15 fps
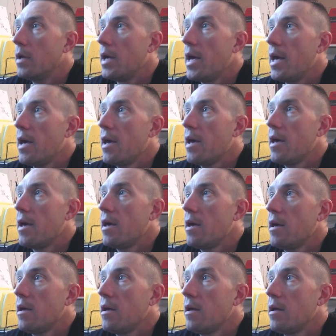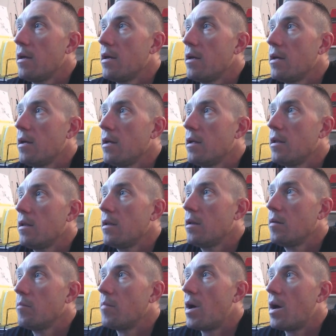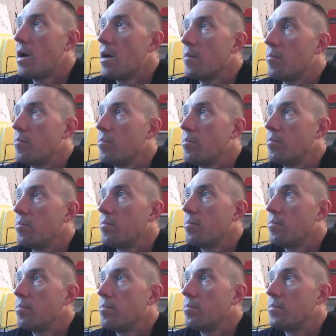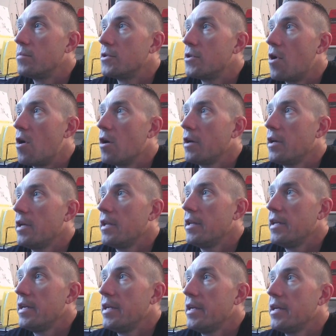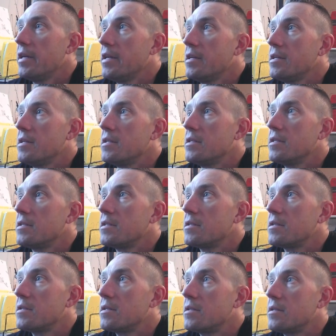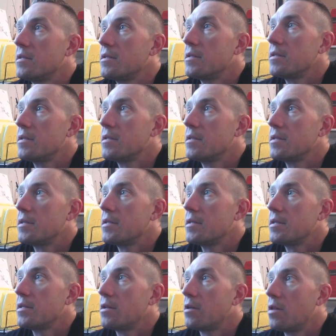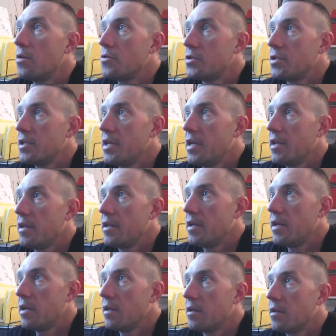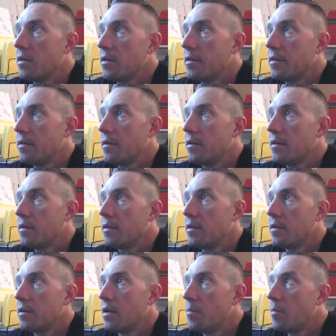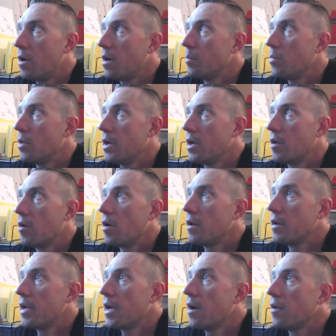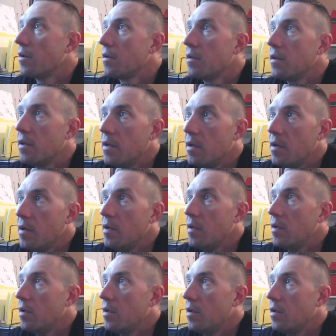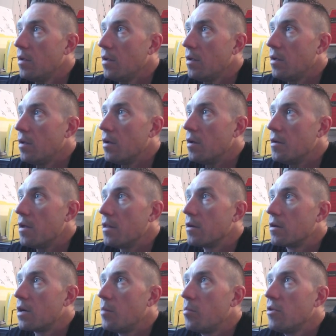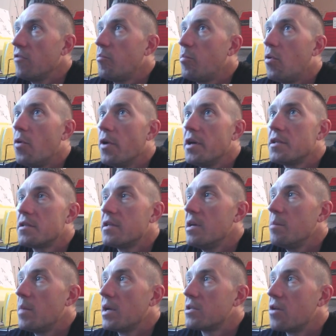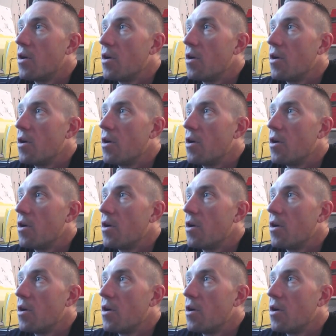And my target is close to getting hit. Come on, bring it on down. Another couple of points, hit my